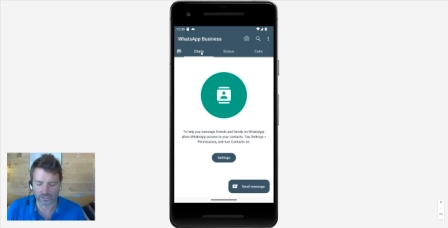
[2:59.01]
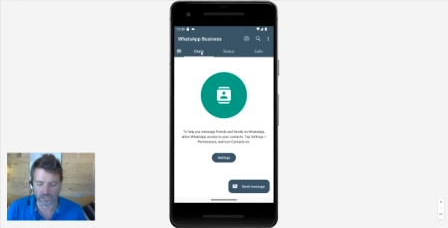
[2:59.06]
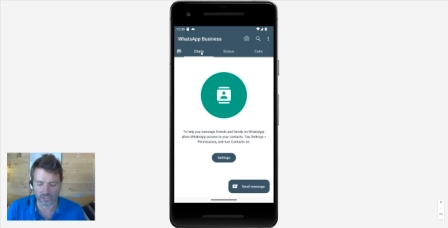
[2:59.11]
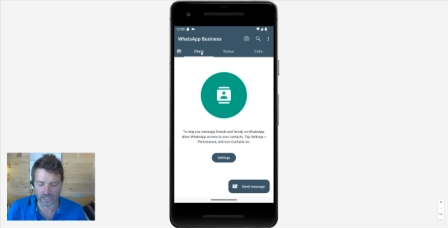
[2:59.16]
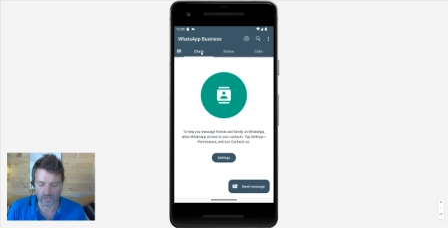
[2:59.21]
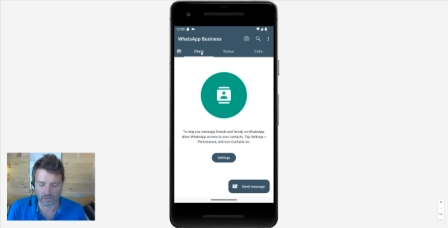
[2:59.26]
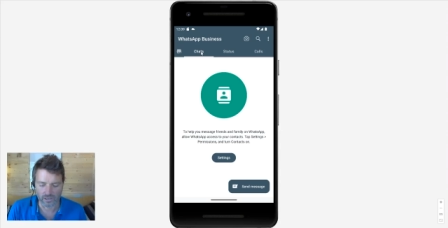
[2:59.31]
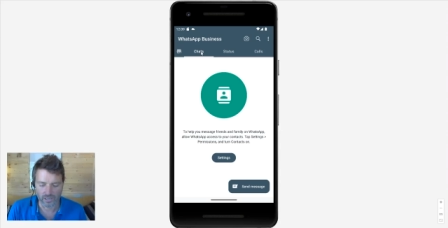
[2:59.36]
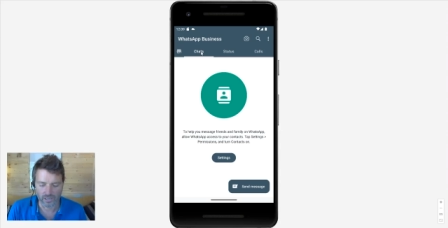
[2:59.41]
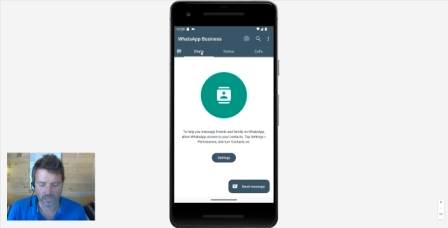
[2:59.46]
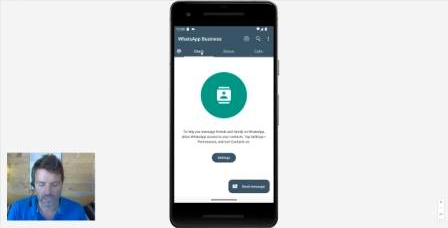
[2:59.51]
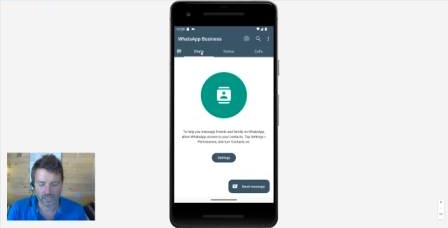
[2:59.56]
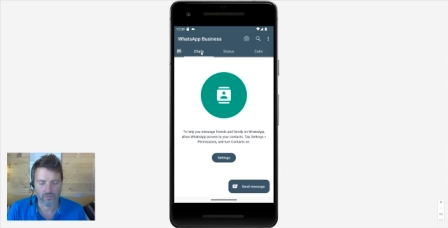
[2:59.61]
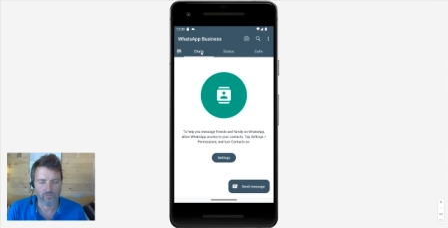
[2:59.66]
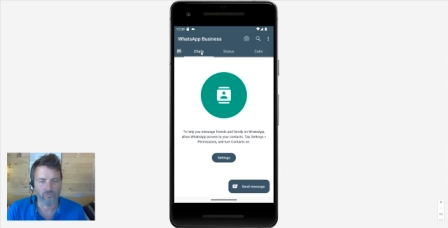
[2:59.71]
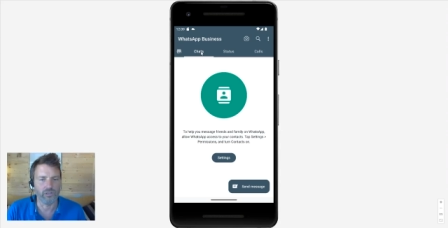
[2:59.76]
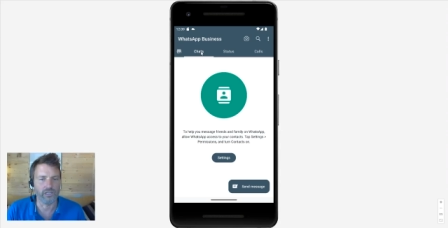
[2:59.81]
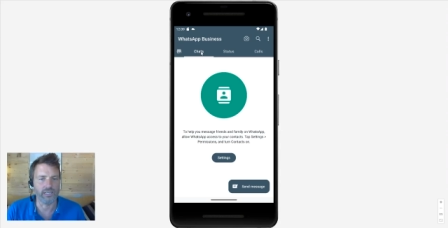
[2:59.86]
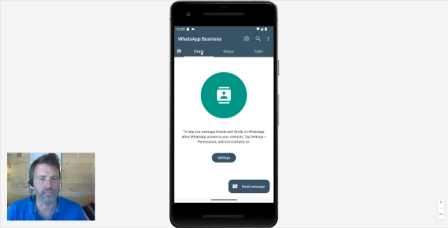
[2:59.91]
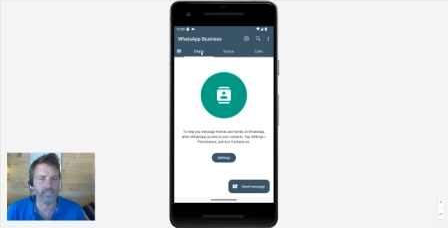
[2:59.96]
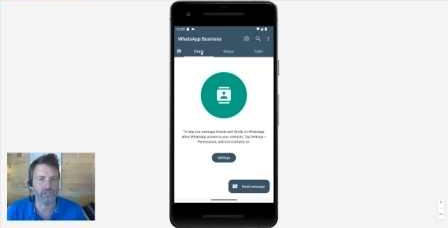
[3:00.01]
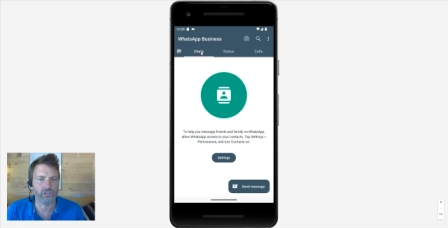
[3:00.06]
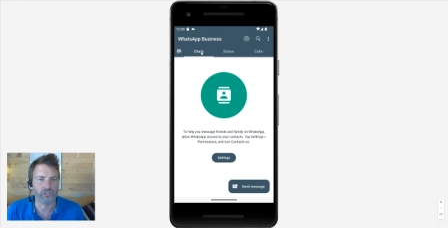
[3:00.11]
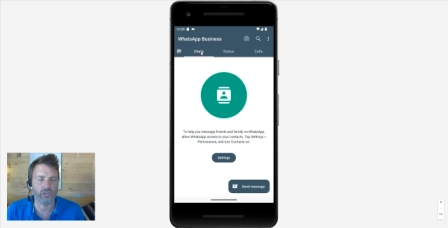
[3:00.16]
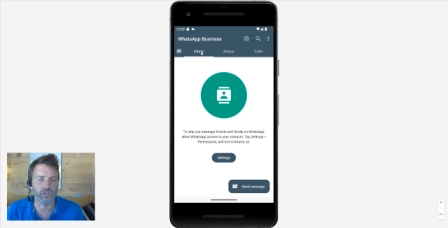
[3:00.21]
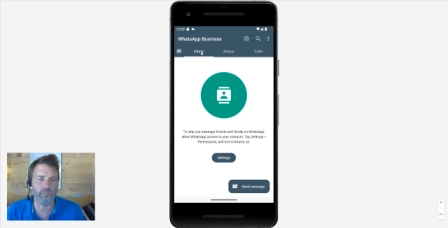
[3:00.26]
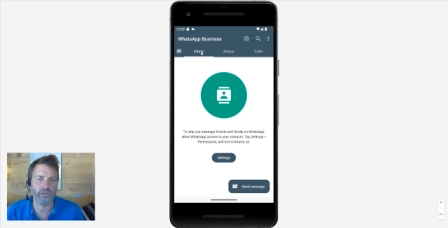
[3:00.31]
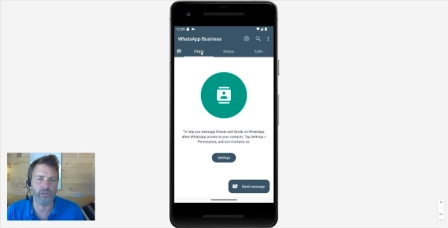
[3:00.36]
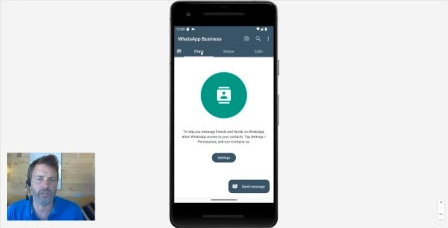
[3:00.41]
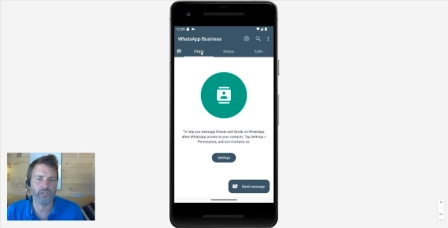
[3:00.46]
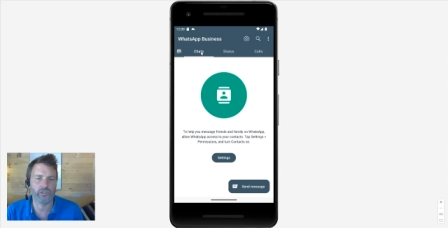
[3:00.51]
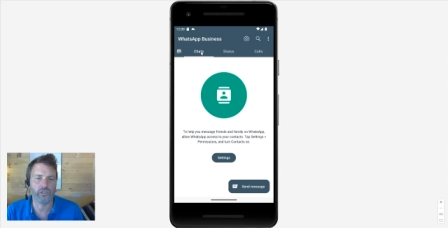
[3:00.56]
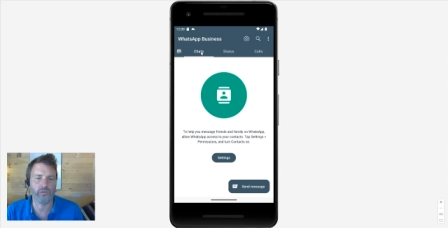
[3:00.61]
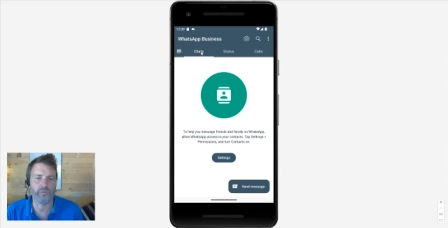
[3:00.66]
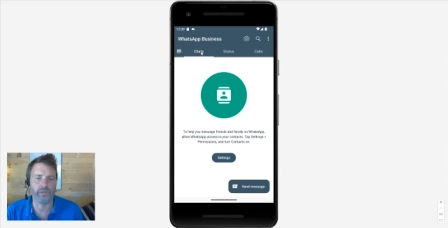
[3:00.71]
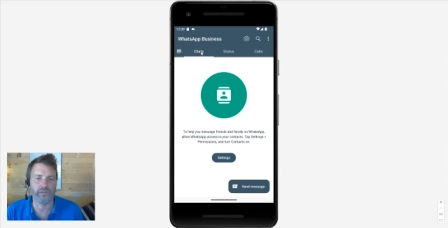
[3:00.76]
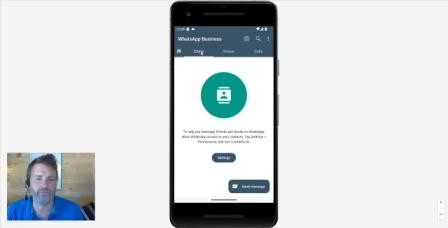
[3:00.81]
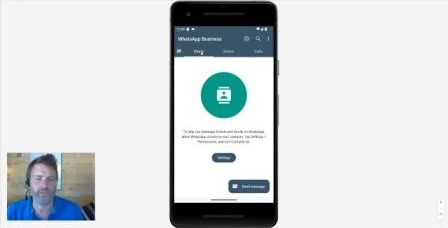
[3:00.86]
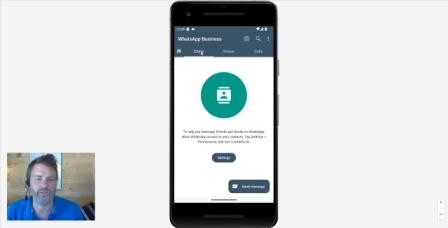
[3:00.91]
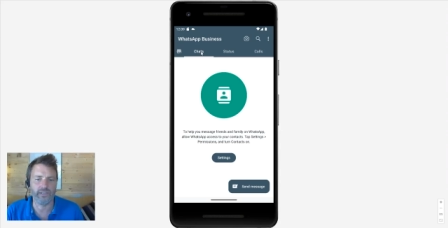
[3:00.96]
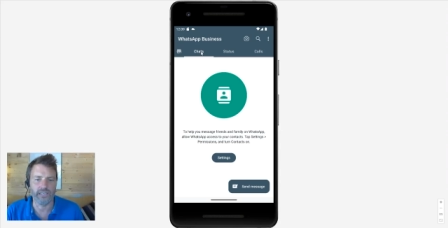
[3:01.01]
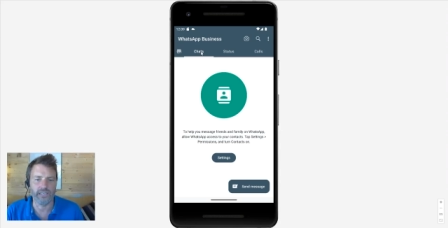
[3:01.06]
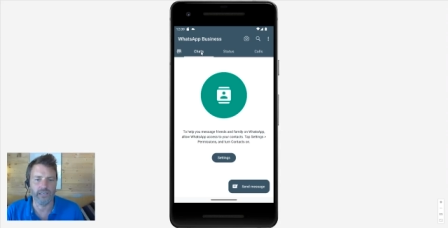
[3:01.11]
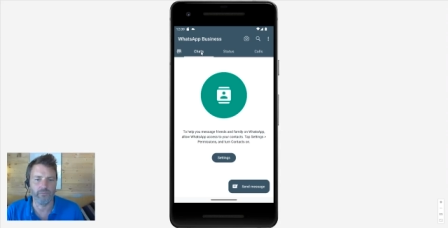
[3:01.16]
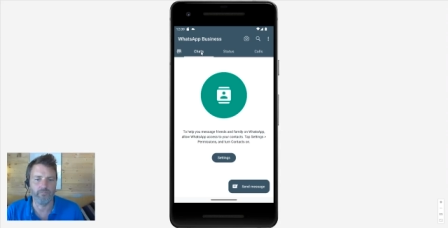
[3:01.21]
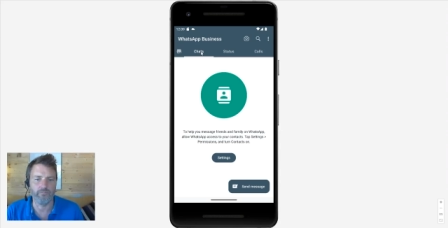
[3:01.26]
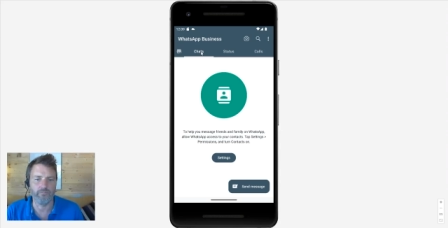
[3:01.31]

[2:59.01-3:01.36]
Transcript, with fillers: So, really is super, super convenient.